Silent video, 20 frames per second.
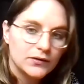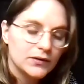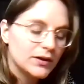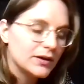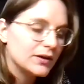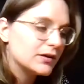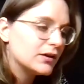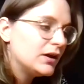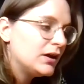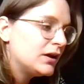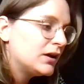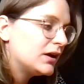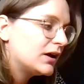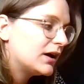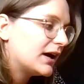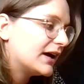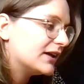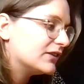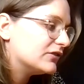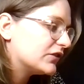and
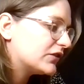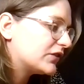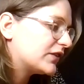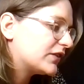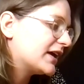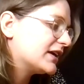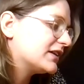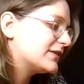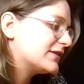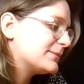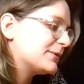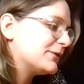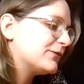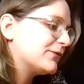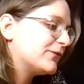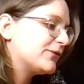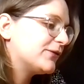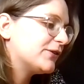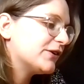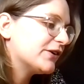just getting to be
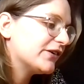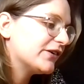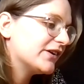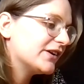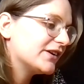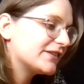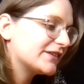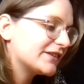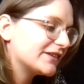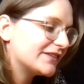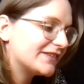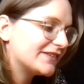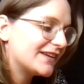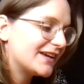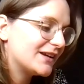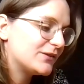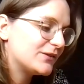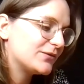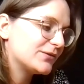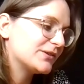furious on
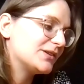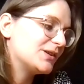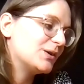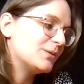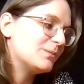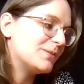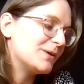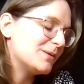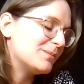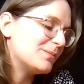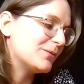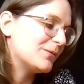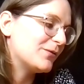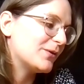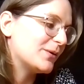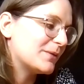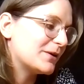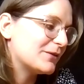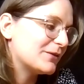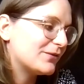stage for a little bit
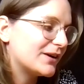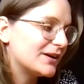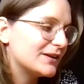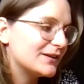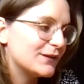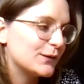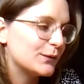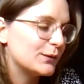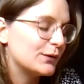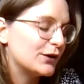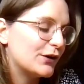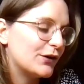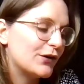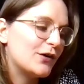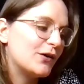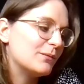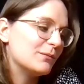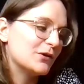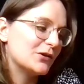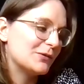before my friends who are
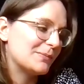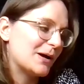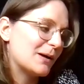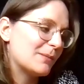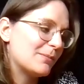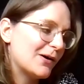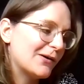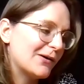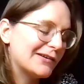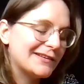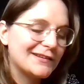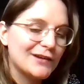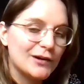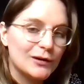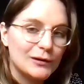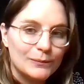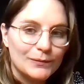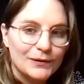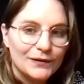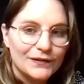all much better poets
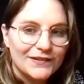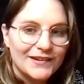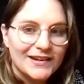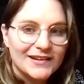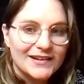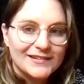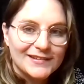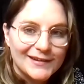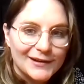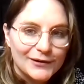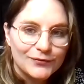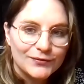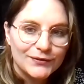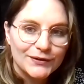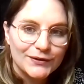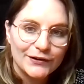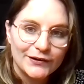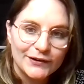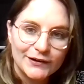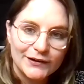go up on stage and they're
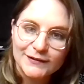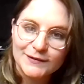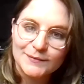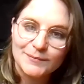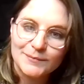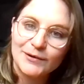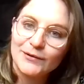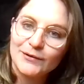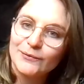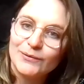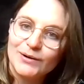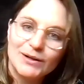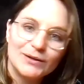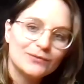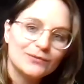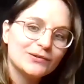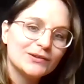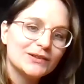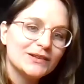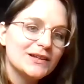furious about the
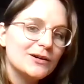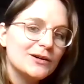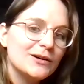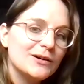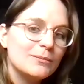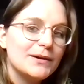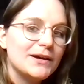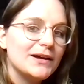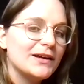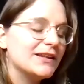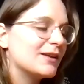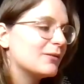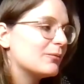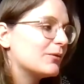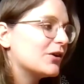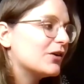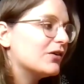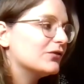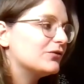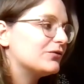world for a little bit, and then
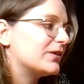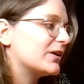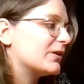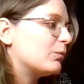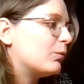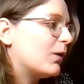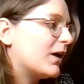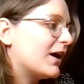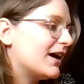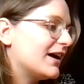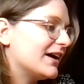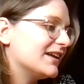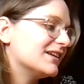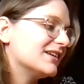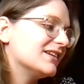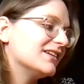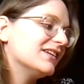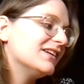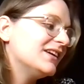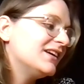we all drink wine
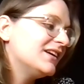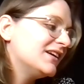and,